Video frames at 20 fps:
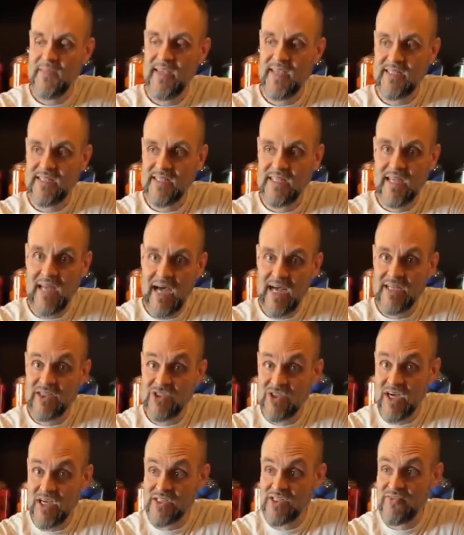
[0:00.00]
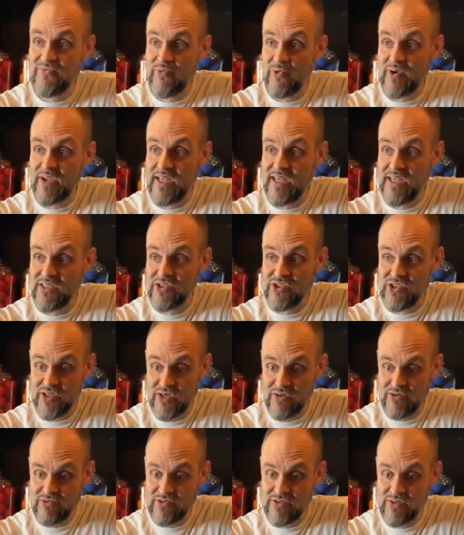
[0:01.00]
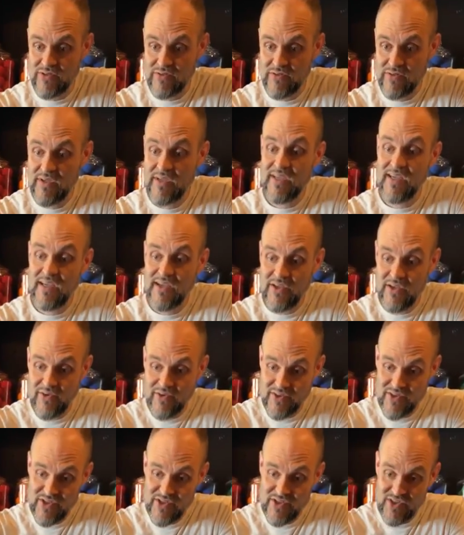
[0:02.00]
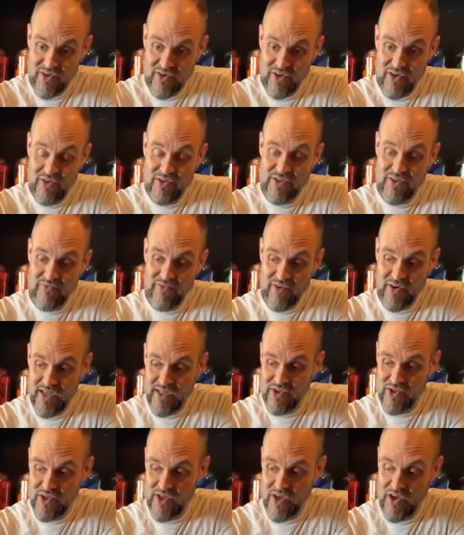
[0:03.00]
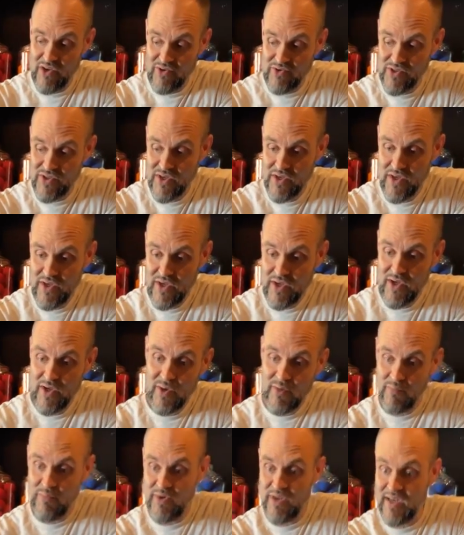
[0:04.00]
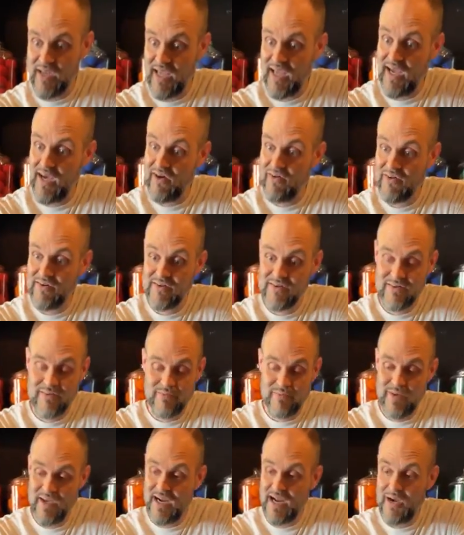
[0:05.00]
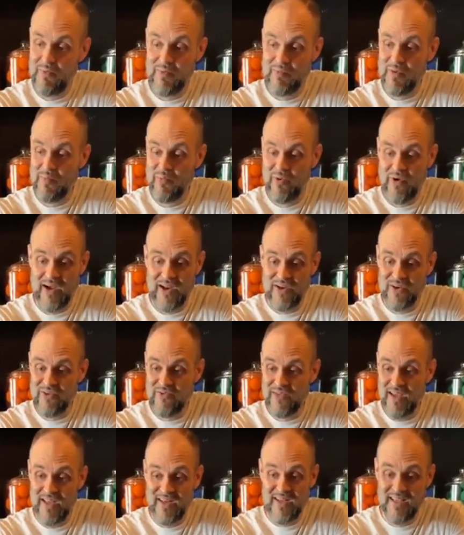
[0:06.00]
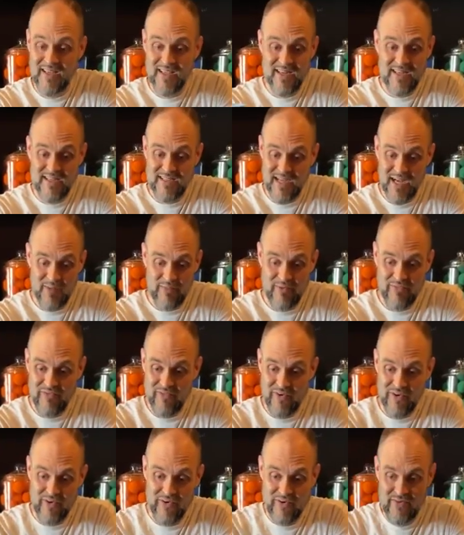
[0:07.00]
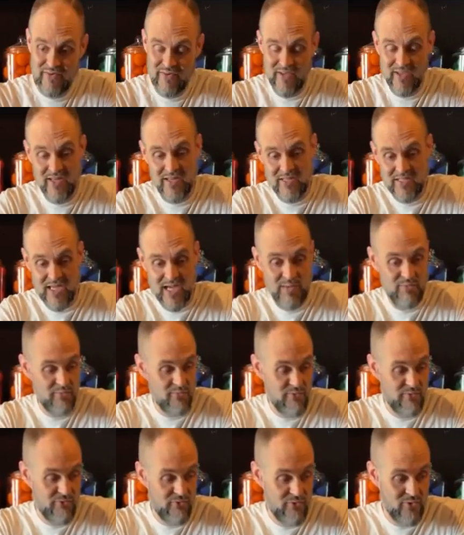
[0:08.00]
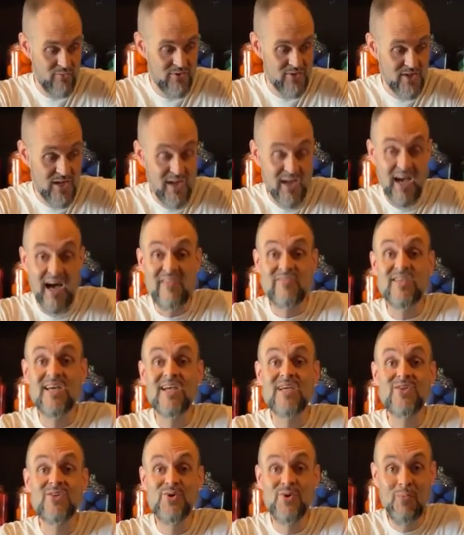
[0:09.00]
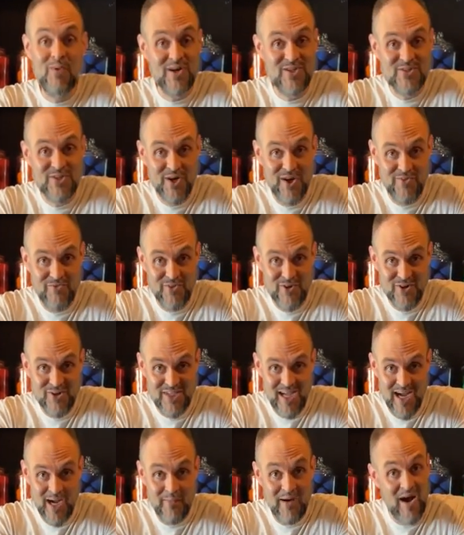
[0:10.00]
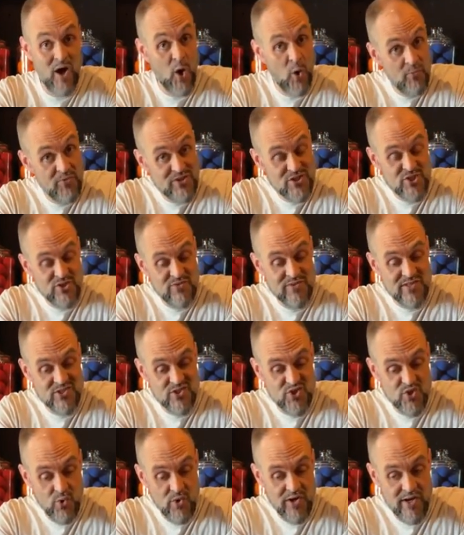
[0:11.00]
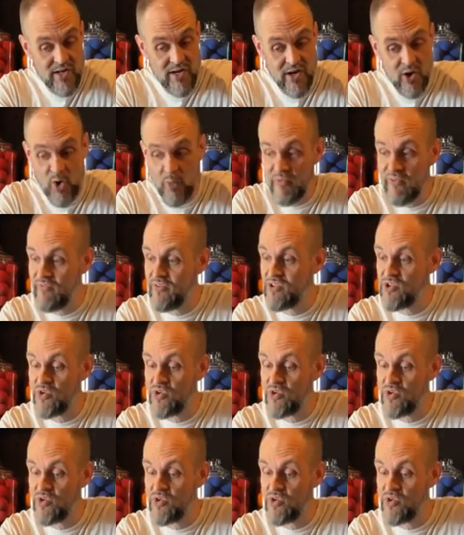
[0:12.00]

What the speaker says: It's not just for kids shows. You can still use it for kids shows, but now, man, I would be proud to do that in any type of any type of performance. I've taken too much of your time. I hope that you've enjoyed it. I hope you've